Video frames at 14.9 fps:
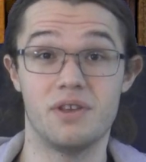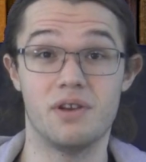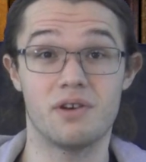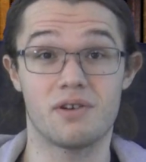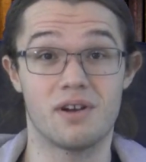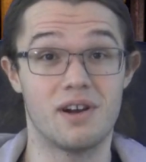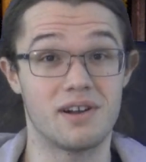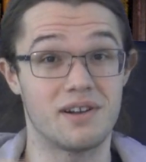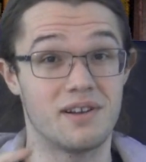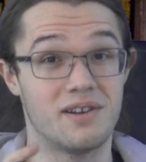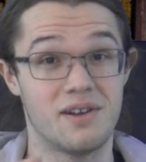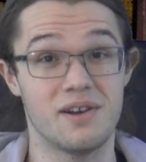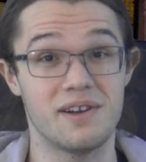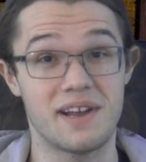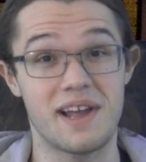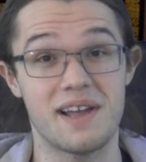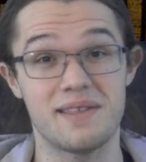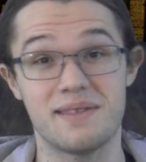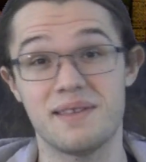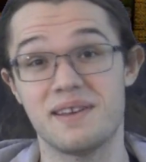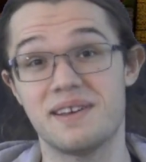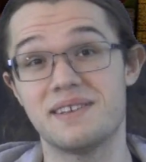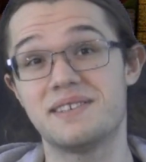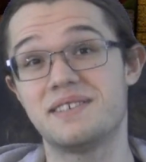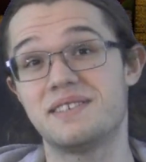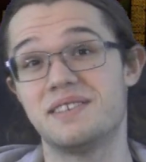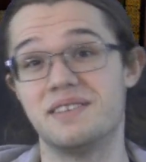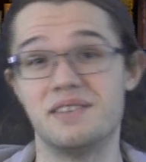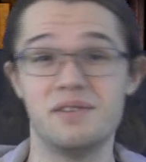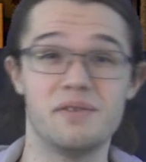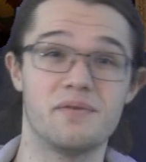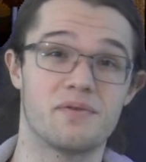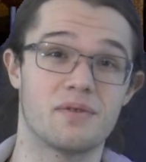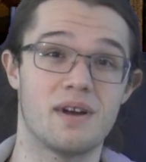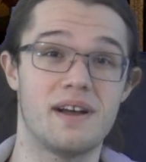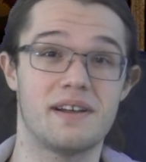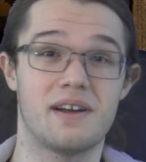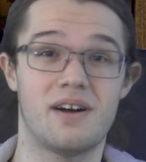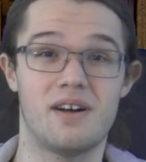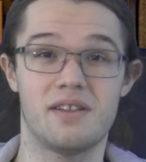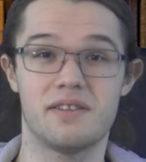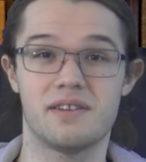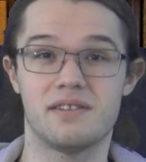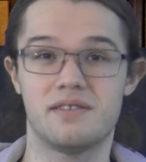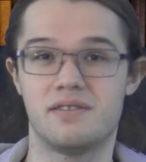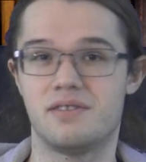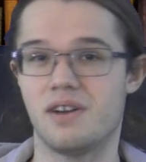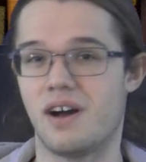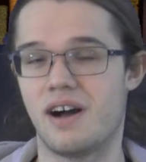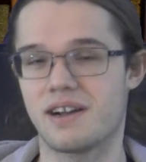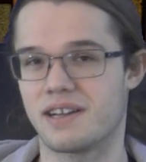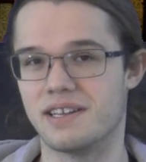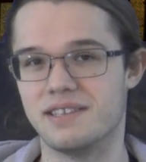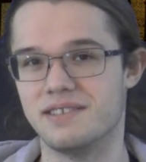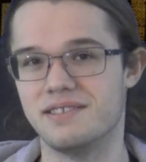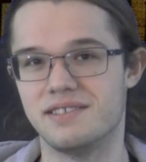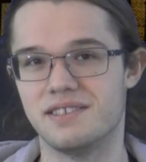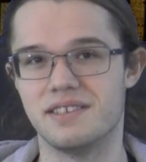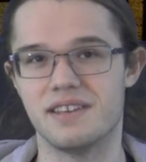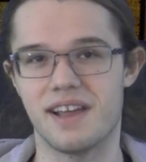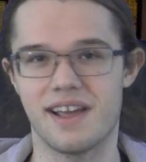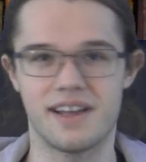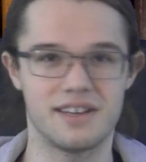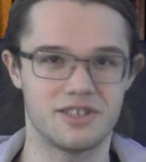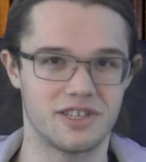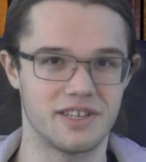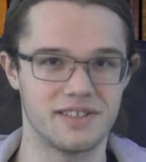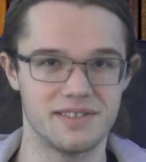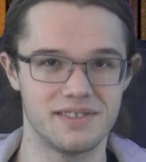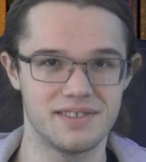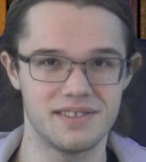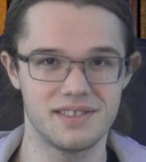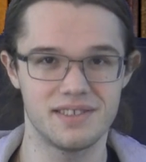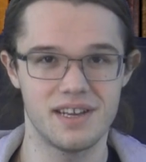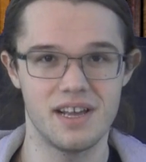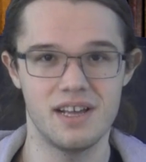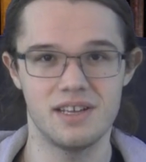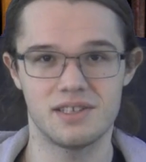You're a good atheist, and you've read all the Dawkins and Hitchens,